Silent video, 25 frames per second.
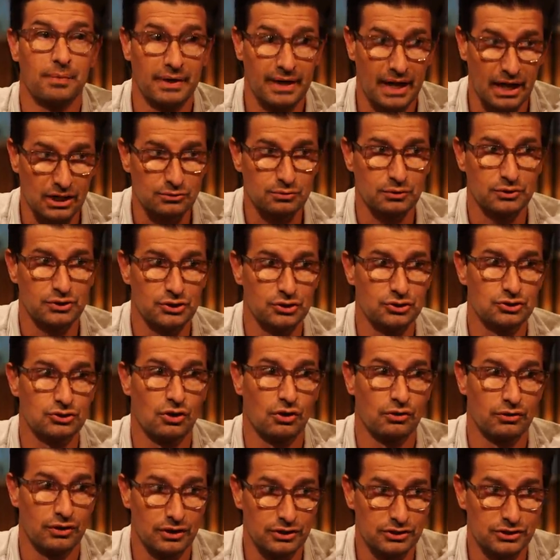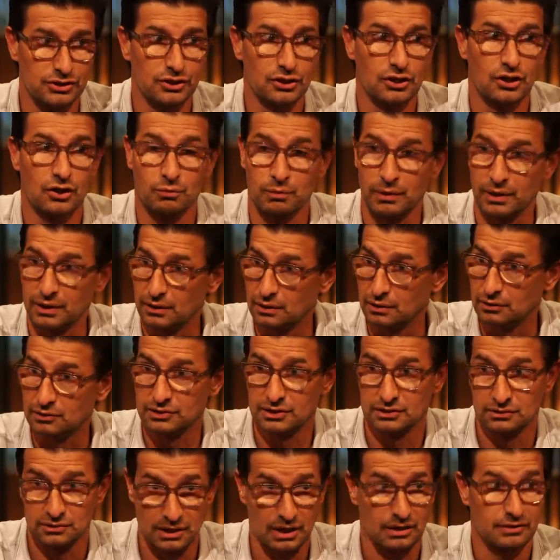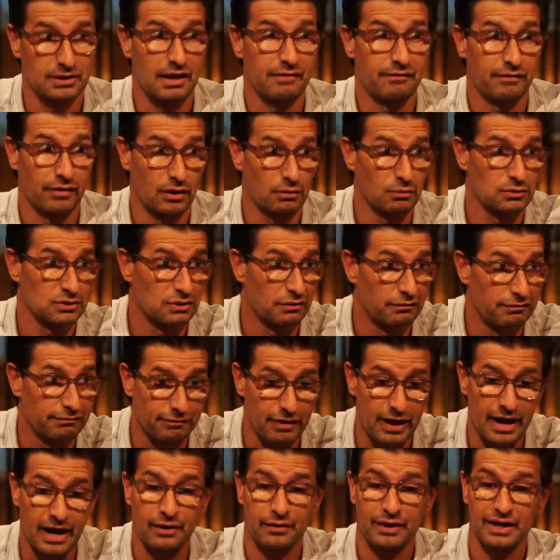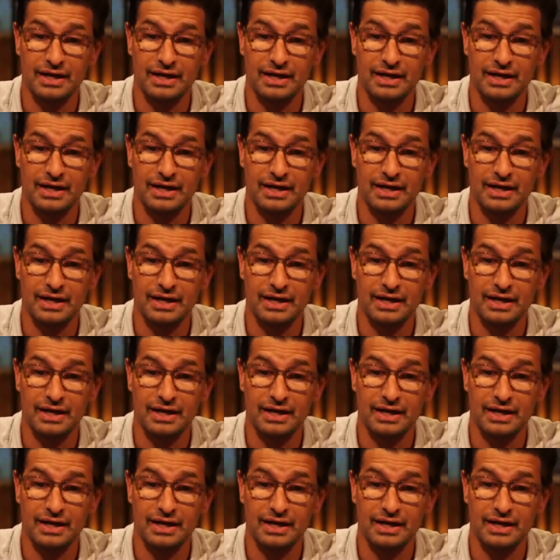and that's what you saw this year when South Africa was on fire